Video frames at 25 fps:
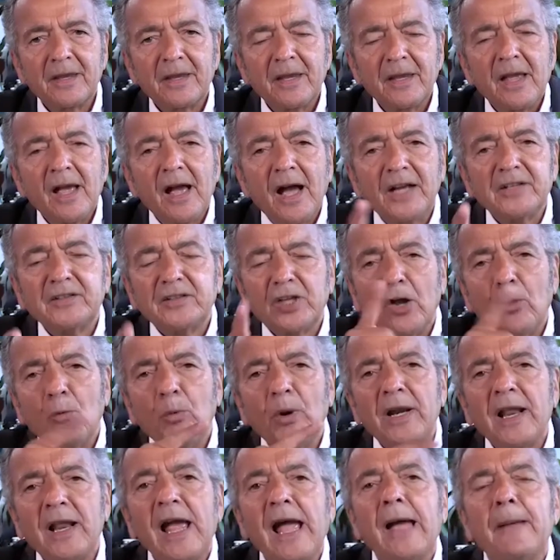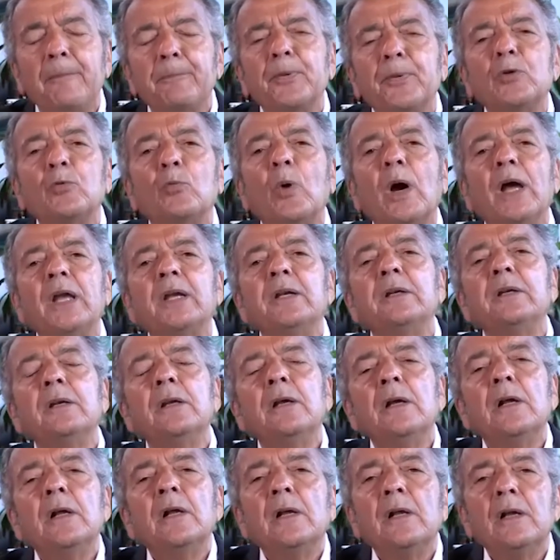I tell what happened when
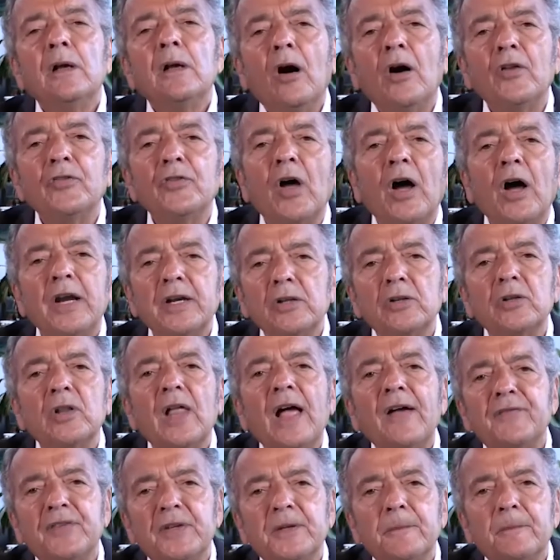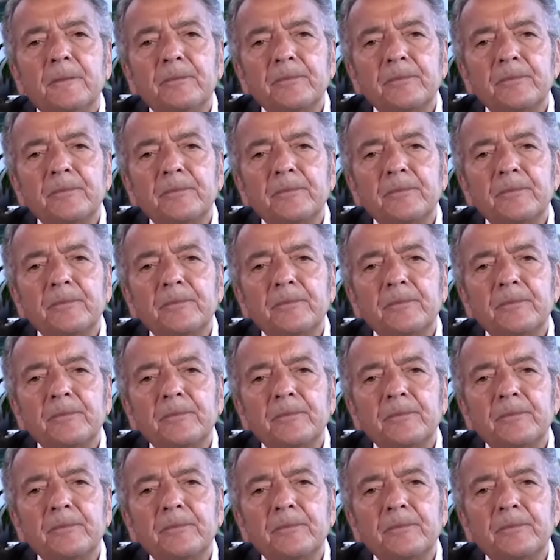on 9/11,